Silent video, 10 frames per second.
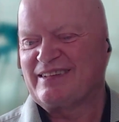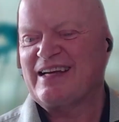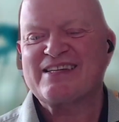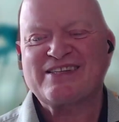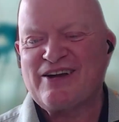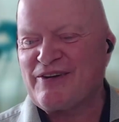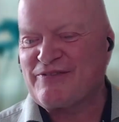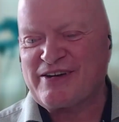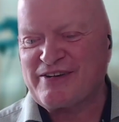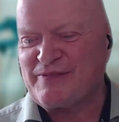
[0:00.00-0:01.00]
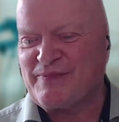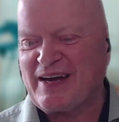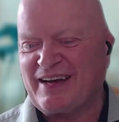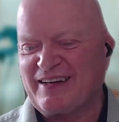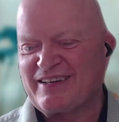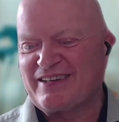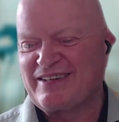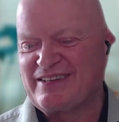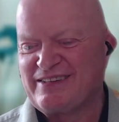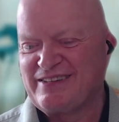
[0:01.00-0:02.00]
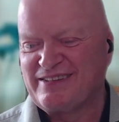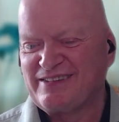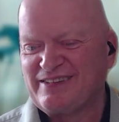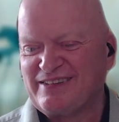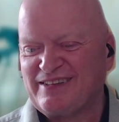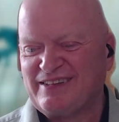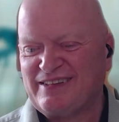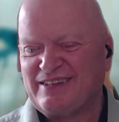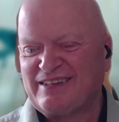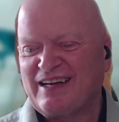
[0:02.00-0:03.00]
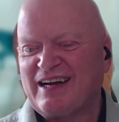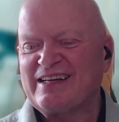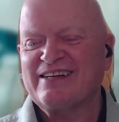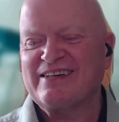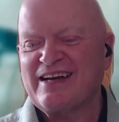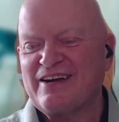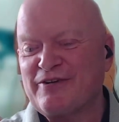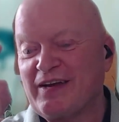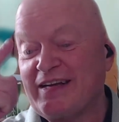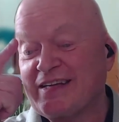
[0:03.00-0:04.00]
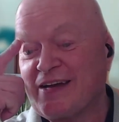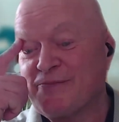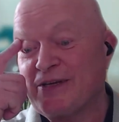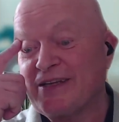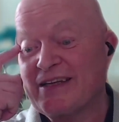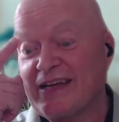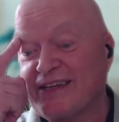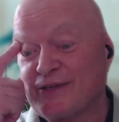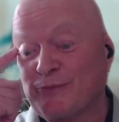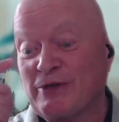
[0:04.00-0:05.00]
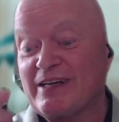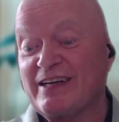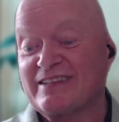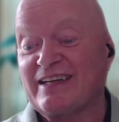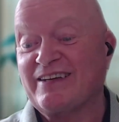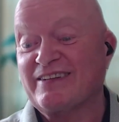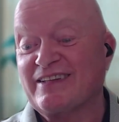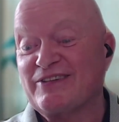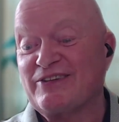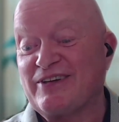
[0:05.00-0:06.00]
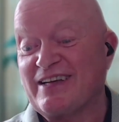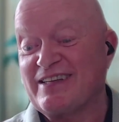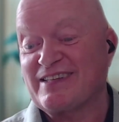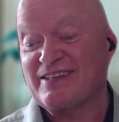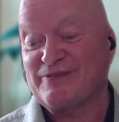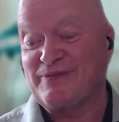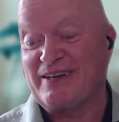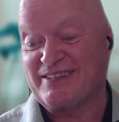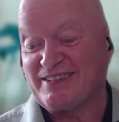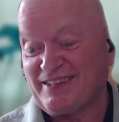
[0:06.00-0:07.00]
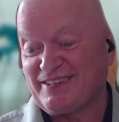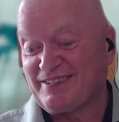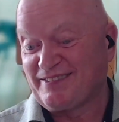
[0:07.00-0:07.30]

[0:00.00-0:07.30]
That's not very much. I don't know of any company that gets a product out the door in 6 months.